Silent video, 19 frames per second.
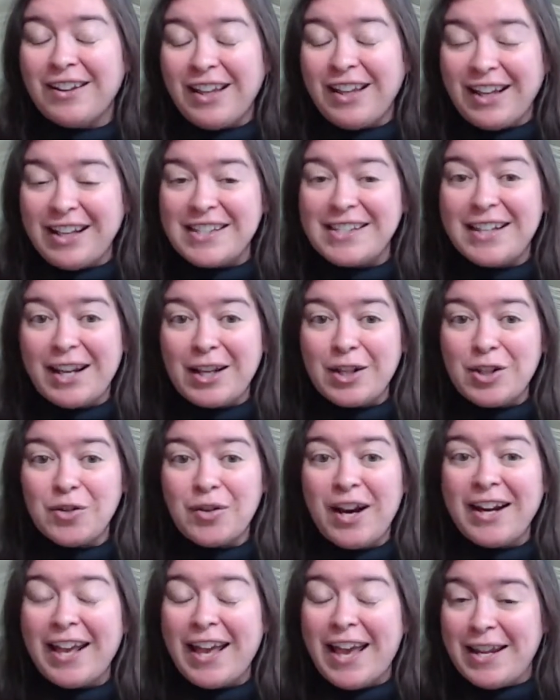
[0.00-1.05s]
Like I said, I
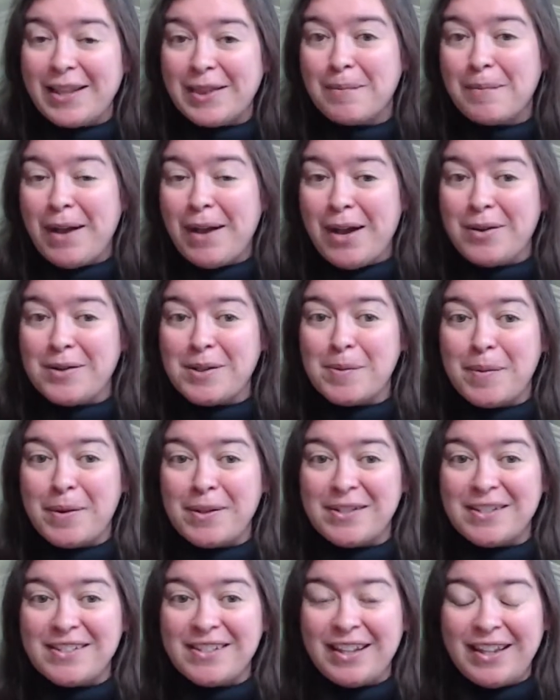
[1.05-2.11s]
try to edit them out as
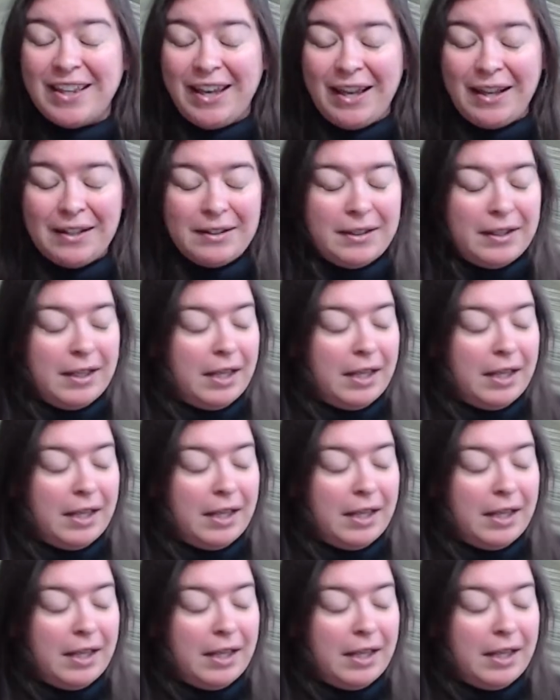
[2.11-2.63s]
best as I can.